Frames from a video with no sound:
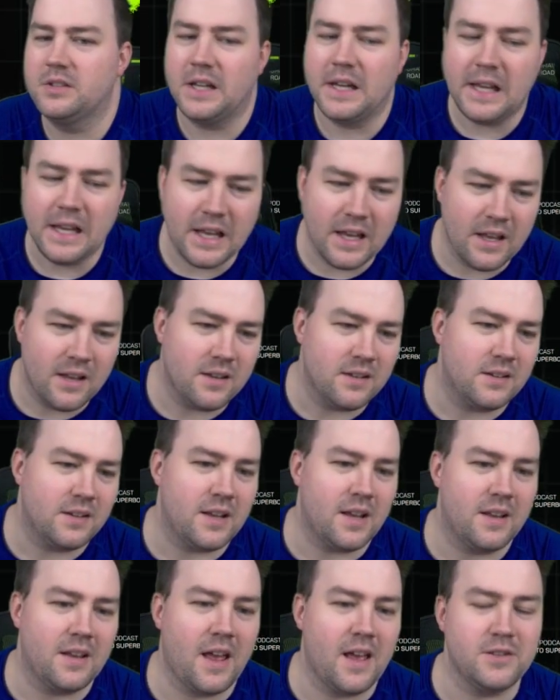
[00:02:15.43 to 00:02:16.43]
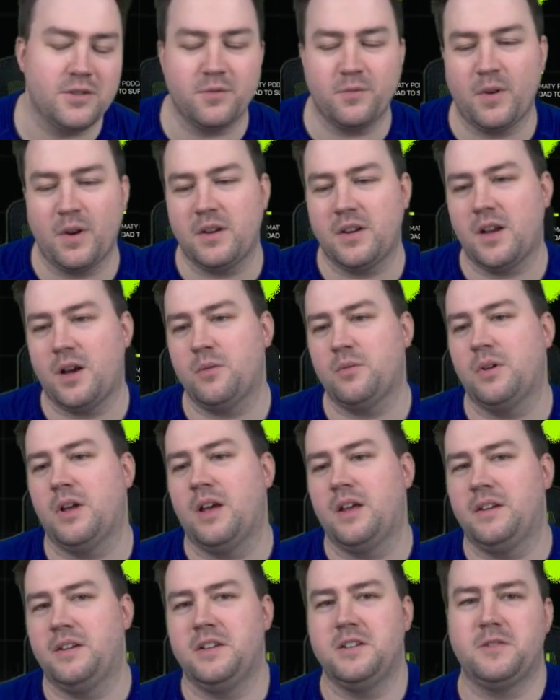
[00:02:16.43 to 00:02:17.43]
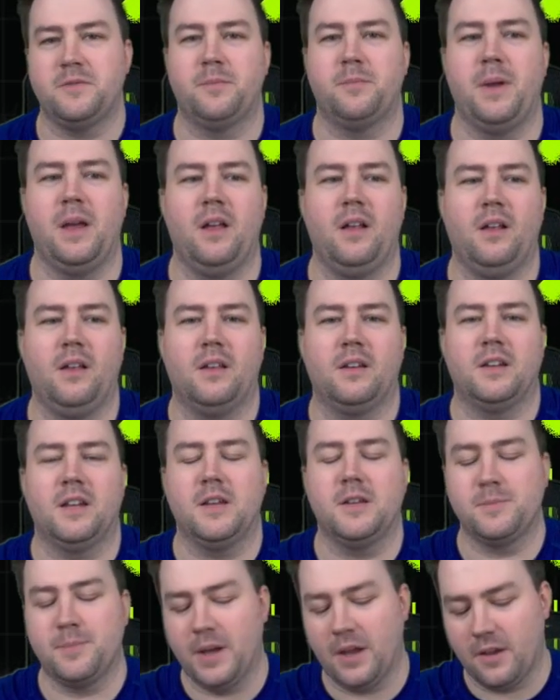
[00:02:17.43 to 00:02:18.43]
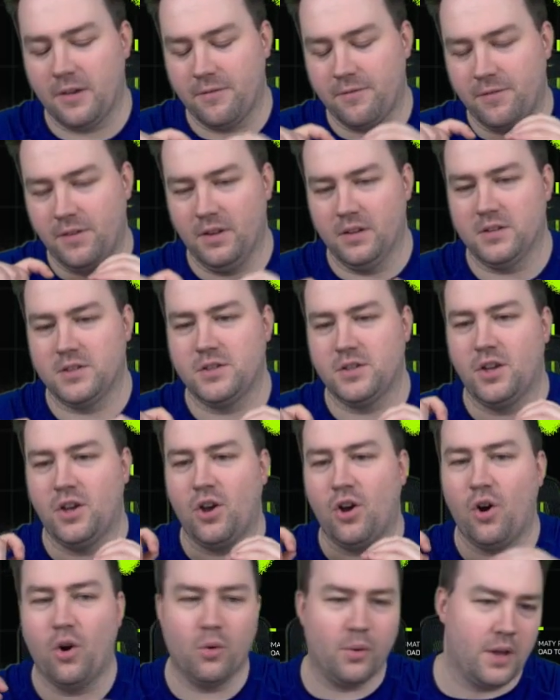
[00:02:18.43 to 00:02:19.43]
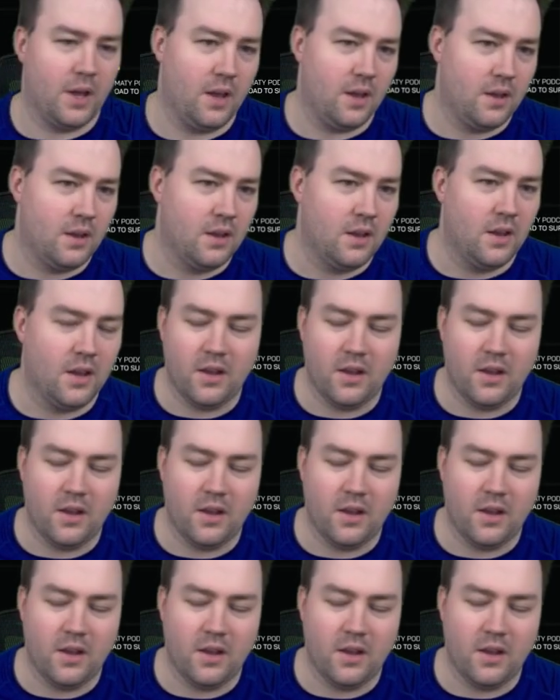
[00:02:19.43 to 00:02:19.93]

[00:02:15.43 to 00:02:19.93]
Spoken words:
And as of right now, this pick feels okay.